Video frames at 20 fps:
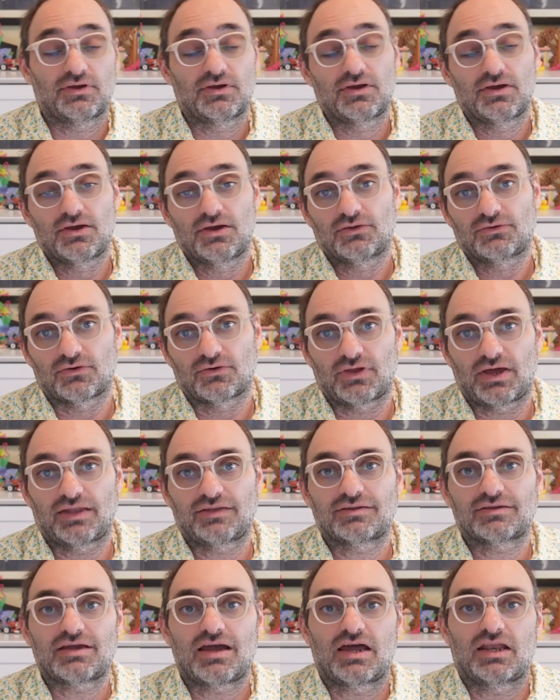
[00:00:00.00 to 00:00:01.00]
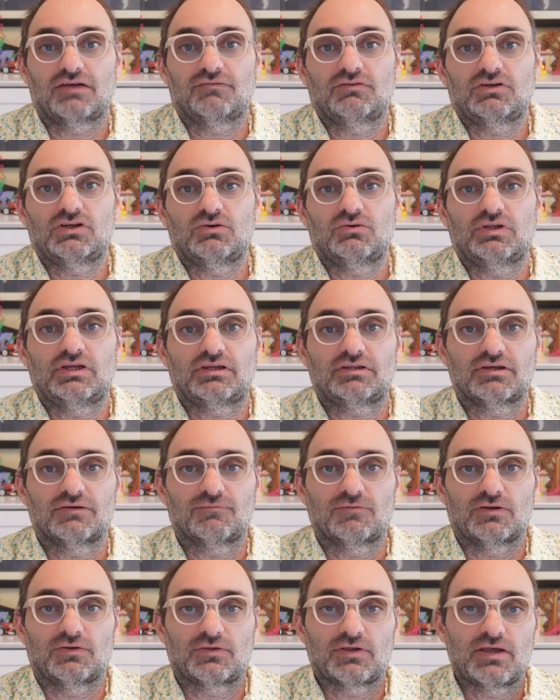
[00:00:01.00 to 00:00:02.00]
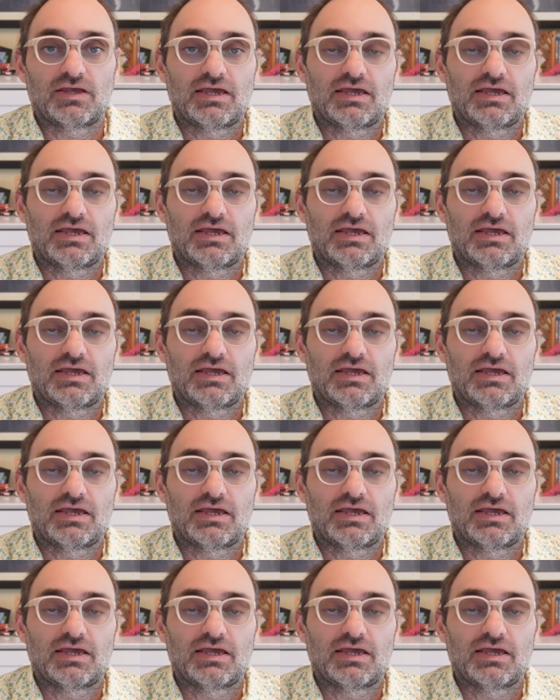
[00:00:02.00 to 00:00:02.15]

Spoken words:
So that's kind of a unique difference.